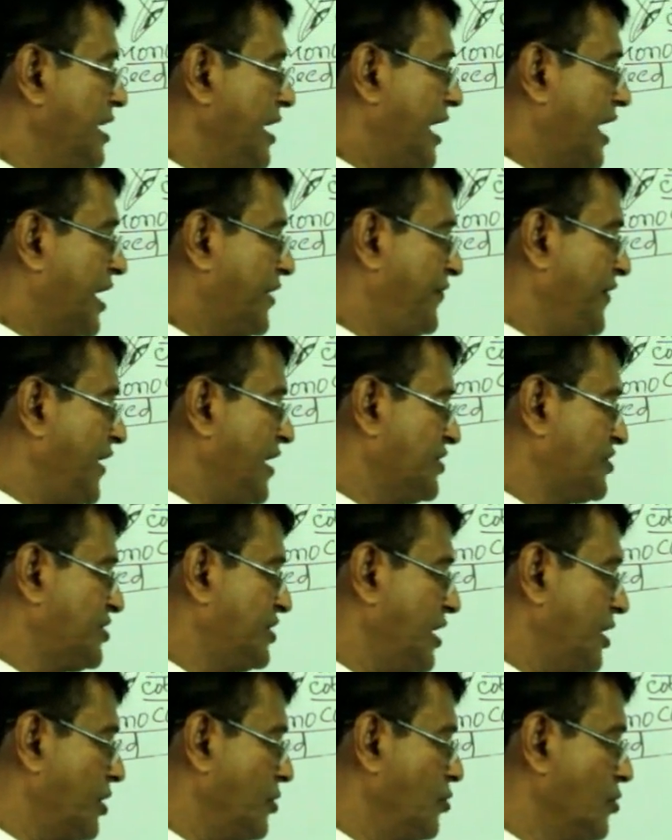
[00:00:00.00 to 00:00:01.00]
At first
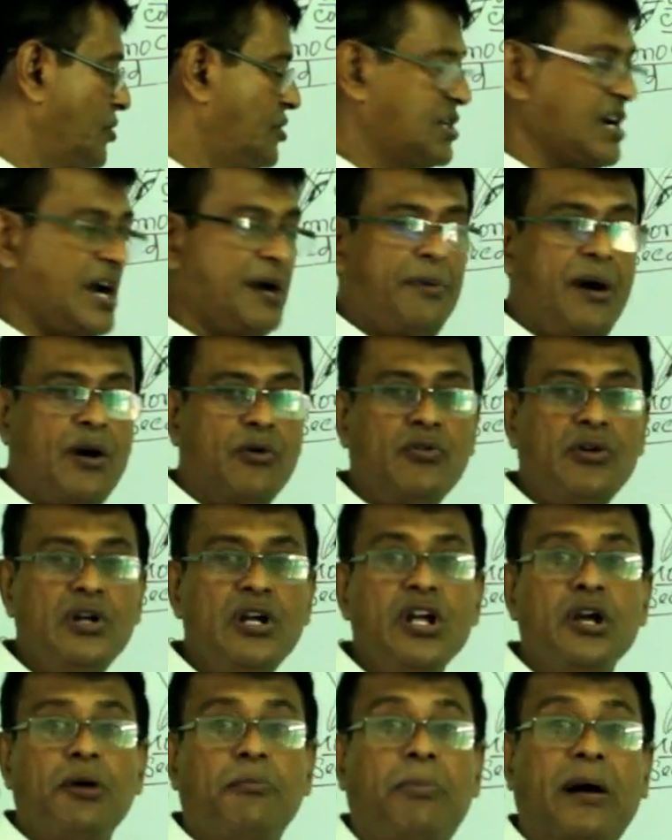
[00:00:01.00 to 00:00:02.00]
the root come
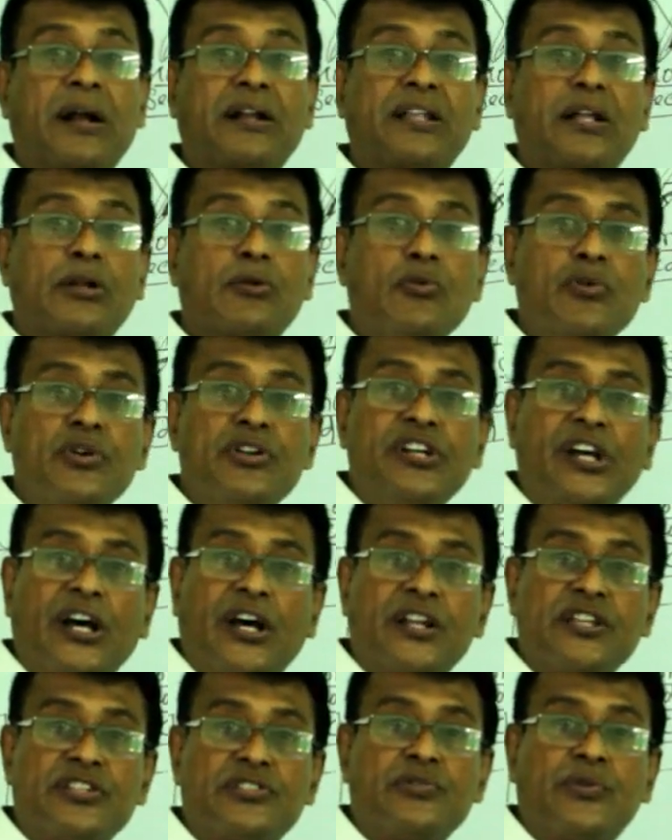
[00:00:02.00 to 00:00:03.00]
out, but the root here
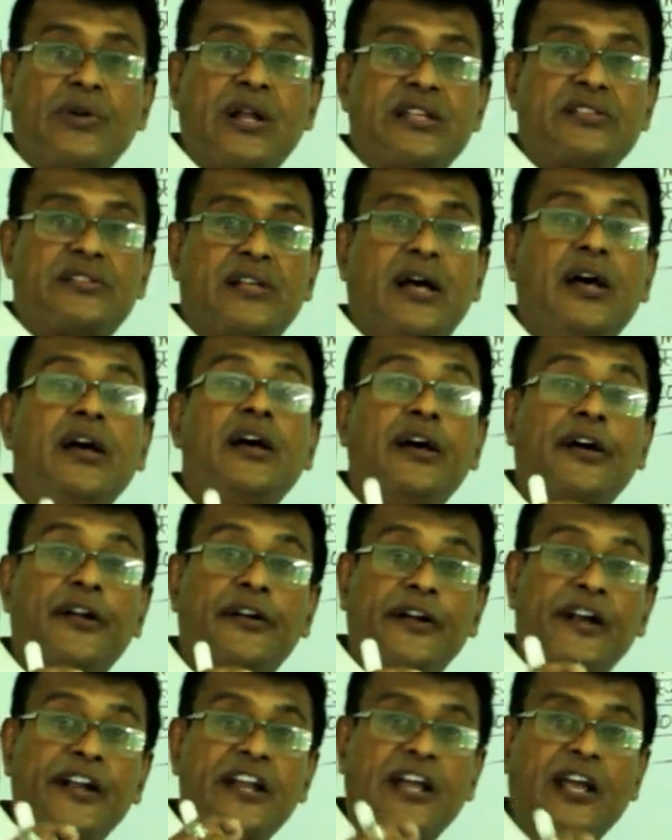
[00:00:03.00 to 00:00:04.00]
is known as the
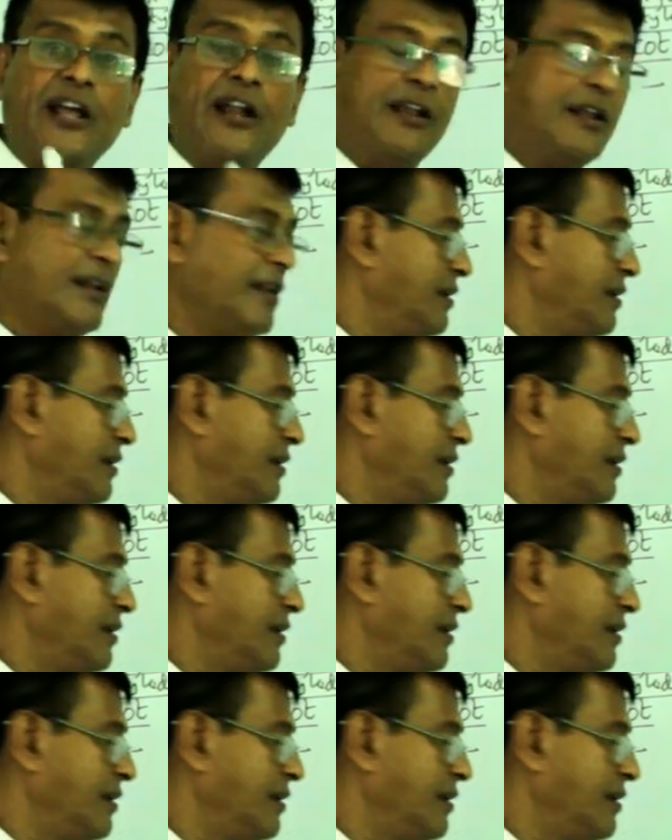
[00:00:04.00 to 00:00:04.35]
radicle.